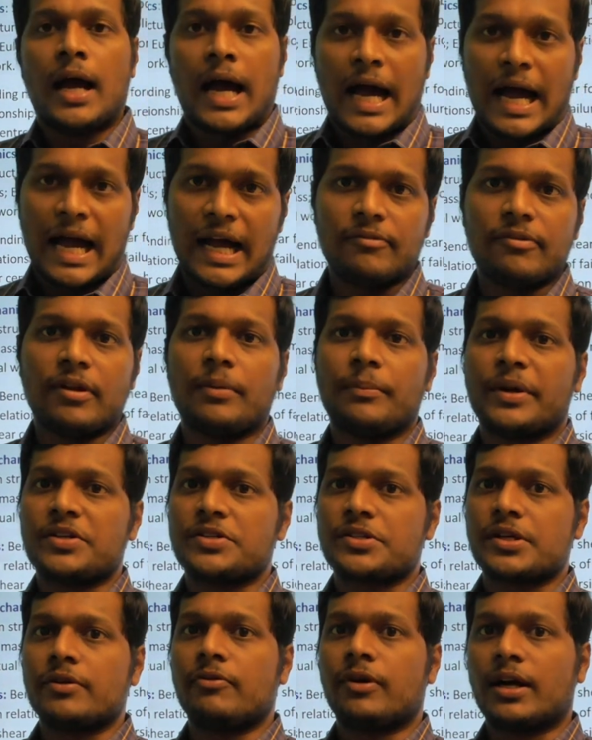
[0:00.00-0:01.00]
I will
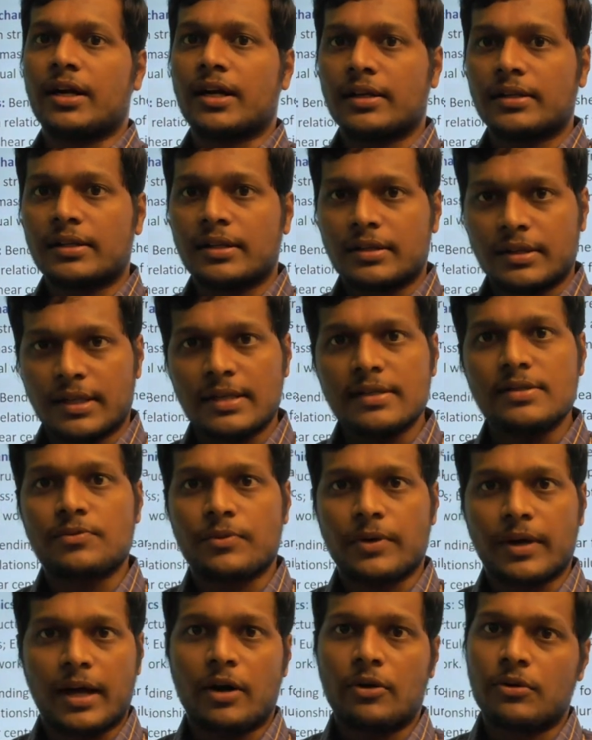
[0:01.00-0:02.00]
mention what are the things
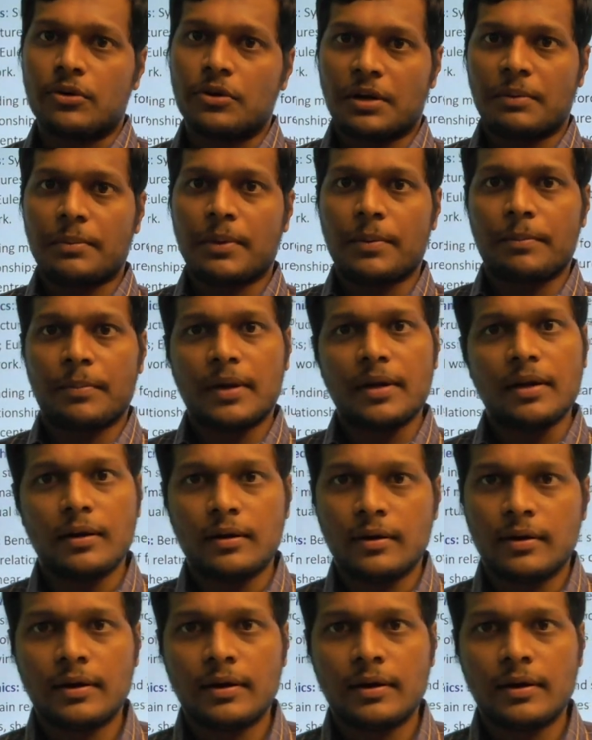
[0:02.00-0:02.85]
we have to remember